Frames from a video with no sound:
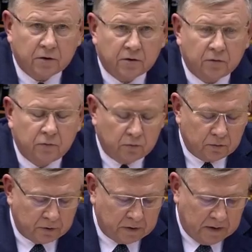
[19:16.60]
I'd like to
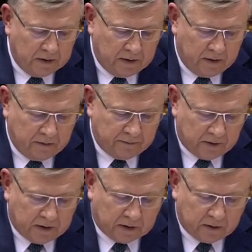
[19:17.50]
thank you on behalf
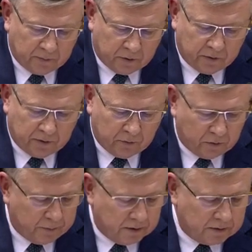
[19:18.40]
of the authorities of the
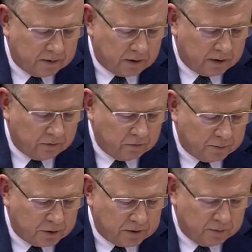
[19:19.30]
region and
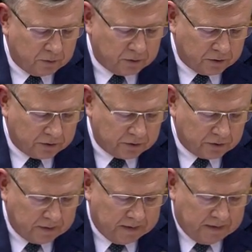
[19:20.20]
all of
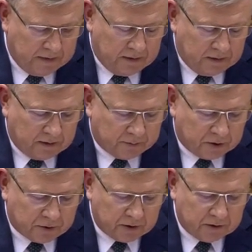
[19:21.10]
its residents. Since
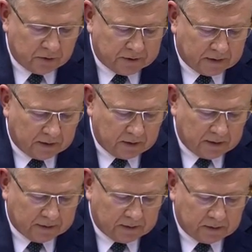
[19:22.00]

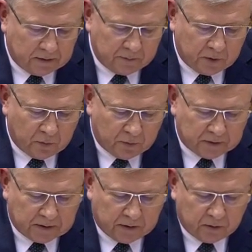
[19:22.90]
2016, the
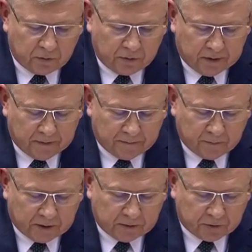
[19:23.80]
Malopolskie
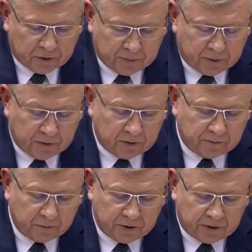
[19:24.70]
Voivodeship has been
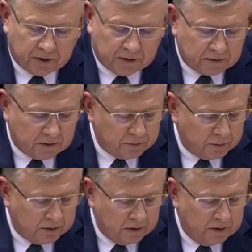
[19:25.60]
included in
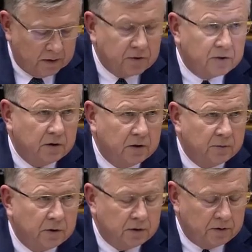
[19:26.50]
the
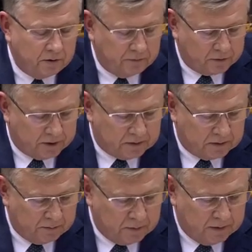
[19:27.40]
elite group of
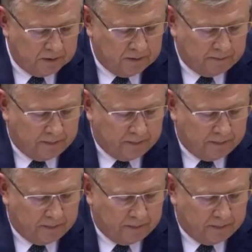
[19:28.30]
European